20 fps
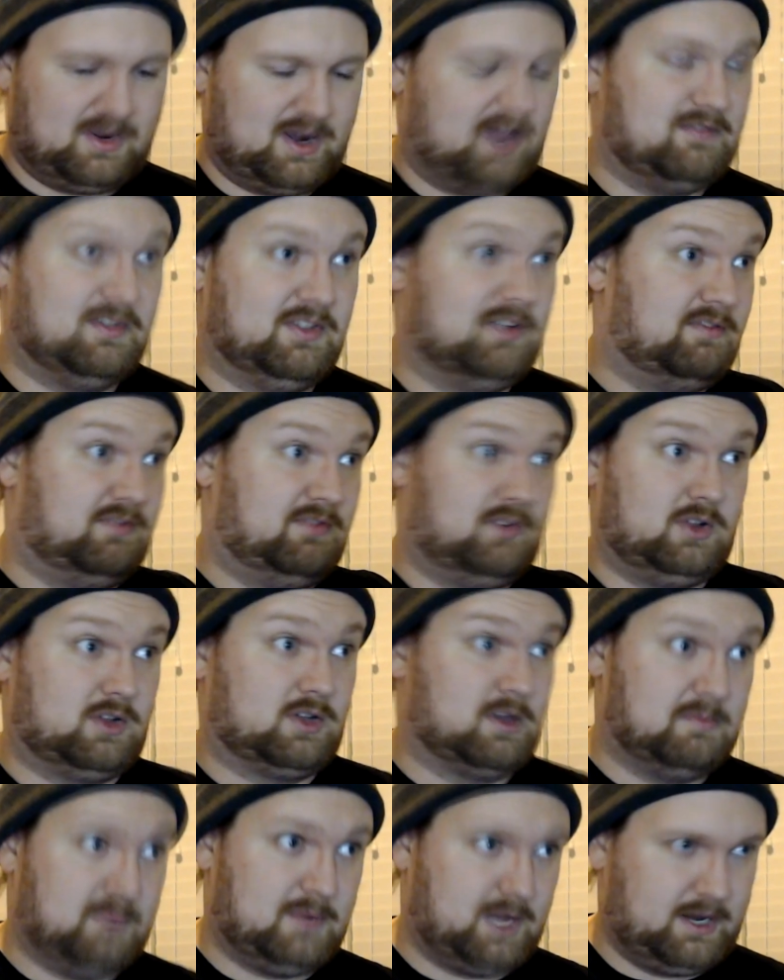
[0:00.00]
full combined
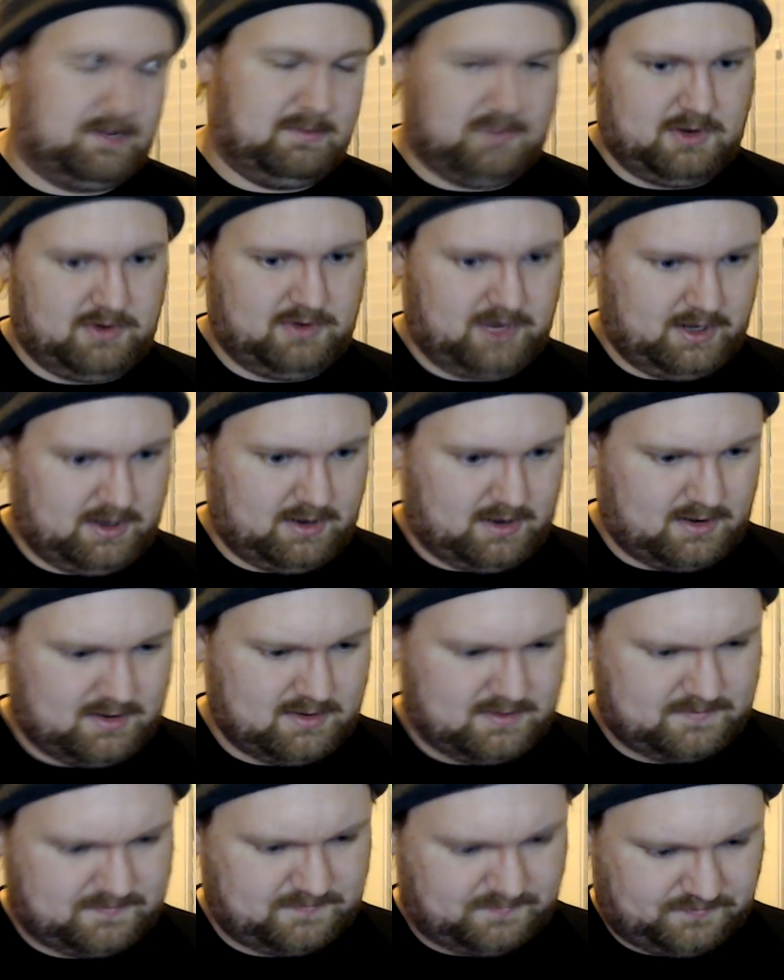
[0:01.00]
mode here.
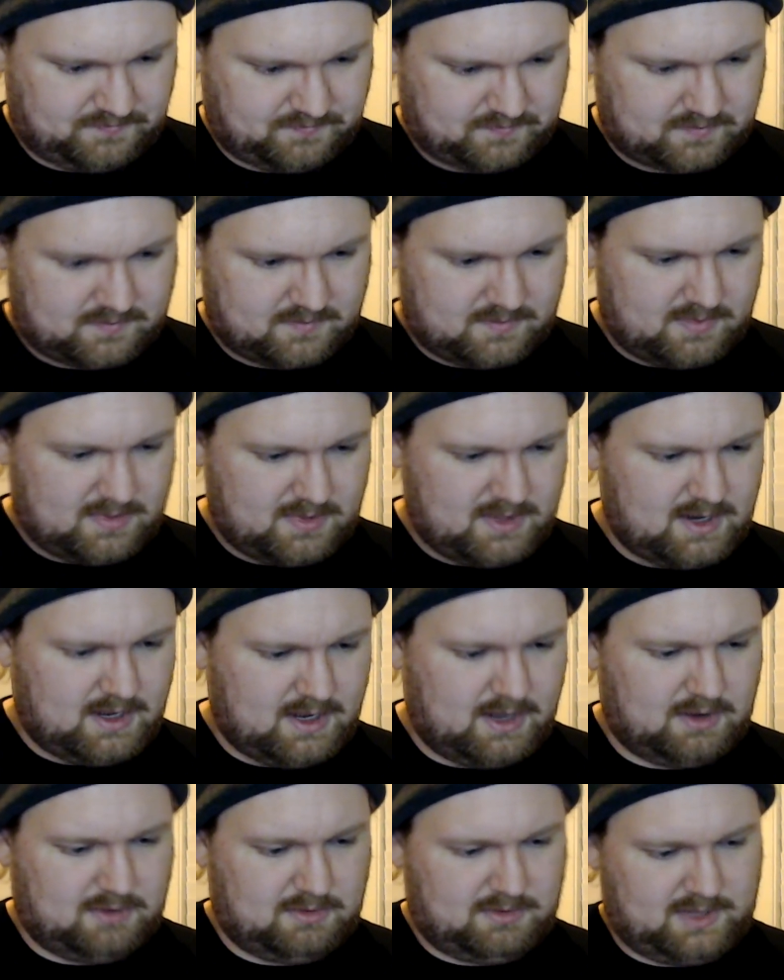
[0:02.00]

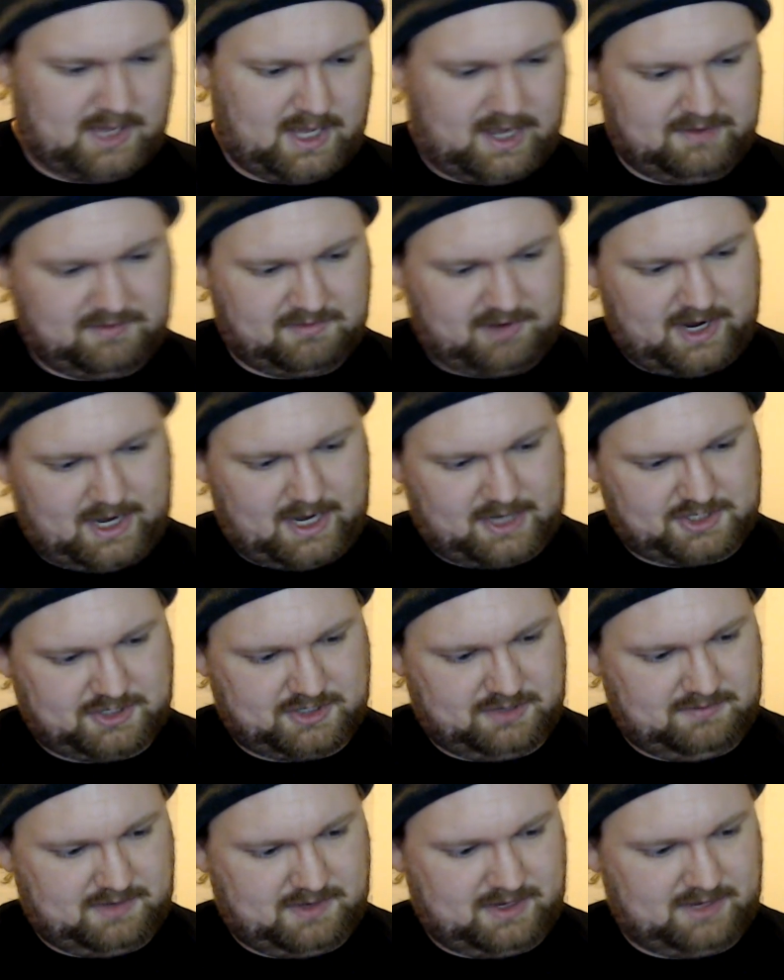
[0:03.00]
Live reaction, whatever.